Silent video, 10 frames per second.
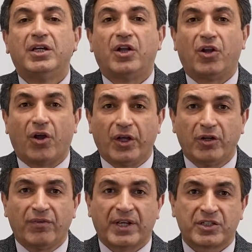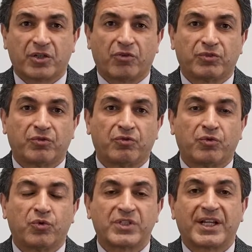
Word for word: line of action of the force